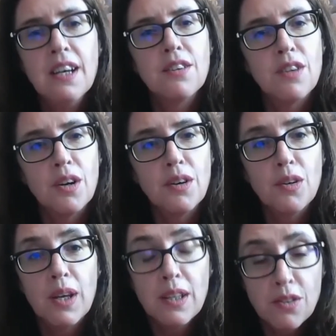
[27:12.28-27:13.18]
So it
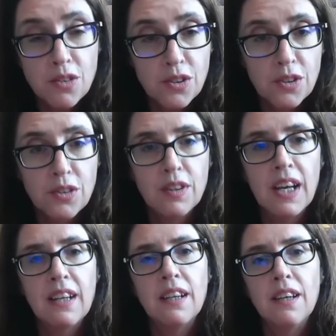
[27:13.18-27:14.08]
is true
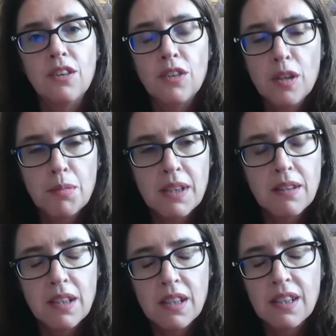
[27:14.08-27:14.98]
that in
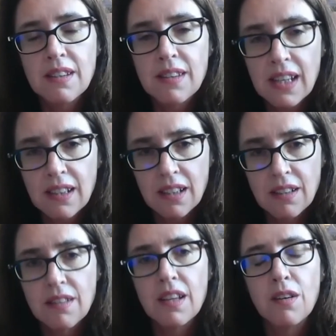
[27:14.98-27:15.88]
treatment-seeking
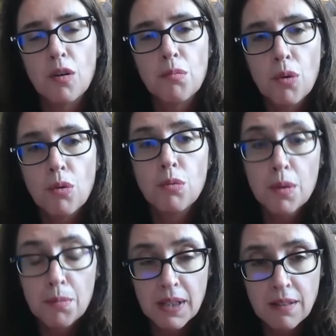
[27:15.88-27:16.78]
settings, there are more
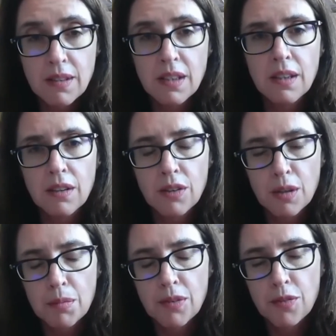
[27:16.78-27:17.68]
women seeking
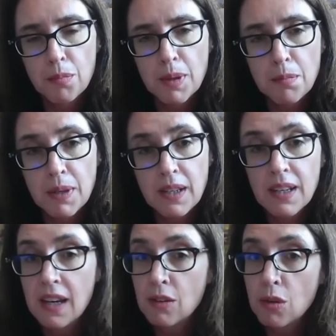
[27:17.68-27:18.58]
treatment for BPD
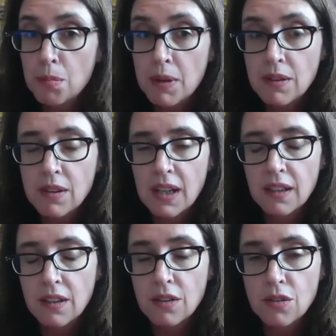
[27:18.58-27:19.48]
and all
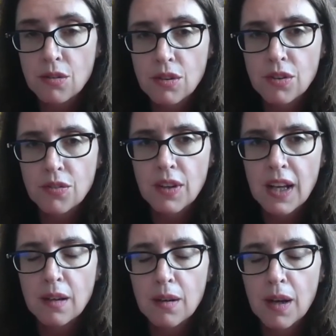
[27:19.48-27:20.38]
personality disorders for
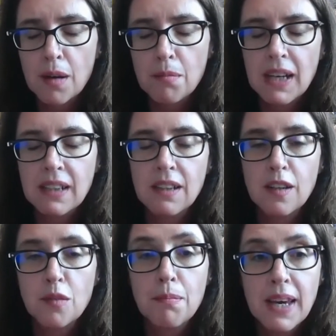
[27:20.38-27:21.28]
that matter
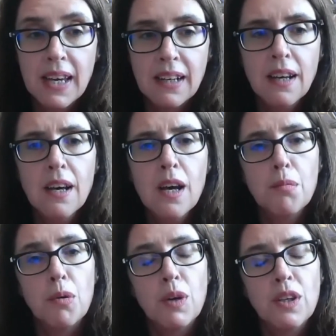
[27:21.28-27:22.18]
than men.
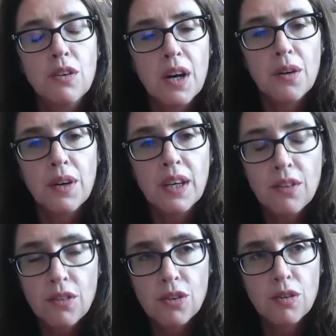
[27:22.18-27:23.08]
But when you go
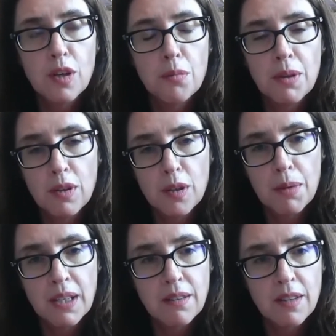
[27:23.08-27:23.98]
into
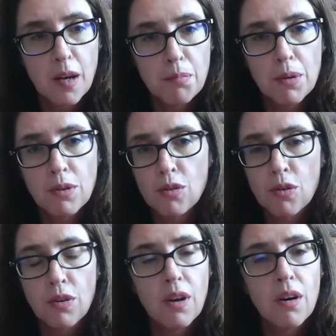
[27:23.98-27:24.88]
community-based samples
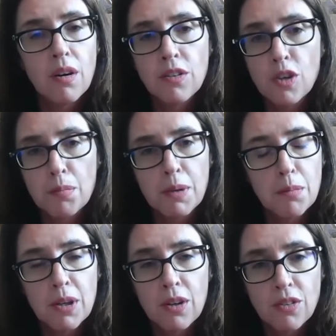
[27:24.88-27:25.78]
or large
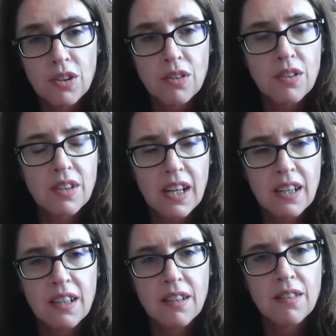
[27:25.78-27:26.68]
epidemiological
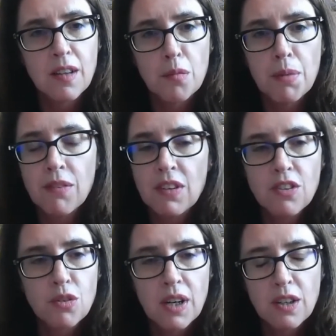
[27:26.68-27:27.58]
studies, the
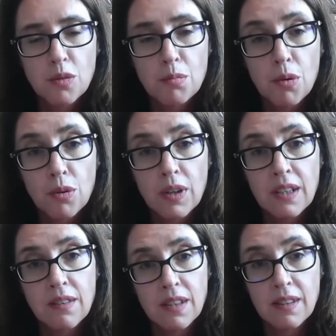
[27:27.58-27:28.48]
prevalence rate is more or
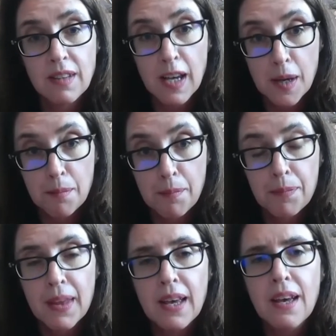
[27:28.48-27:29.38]
less the same.
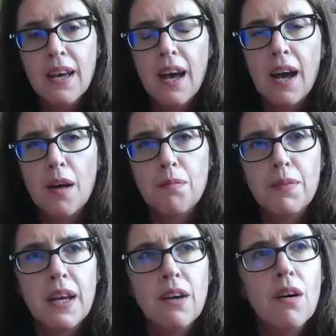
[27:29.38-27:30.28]

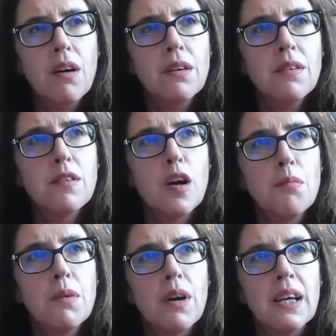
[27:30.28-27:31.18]
There are
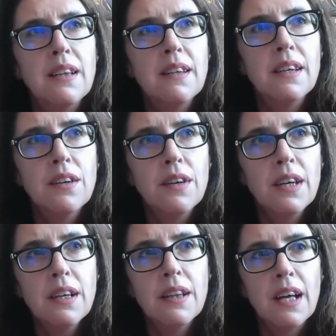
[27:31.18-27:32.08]
some
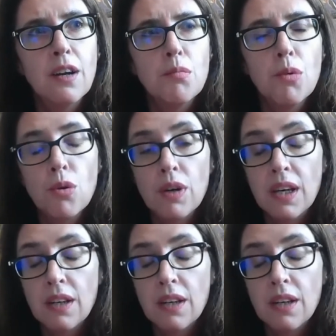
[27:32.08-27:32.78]
criteria that are more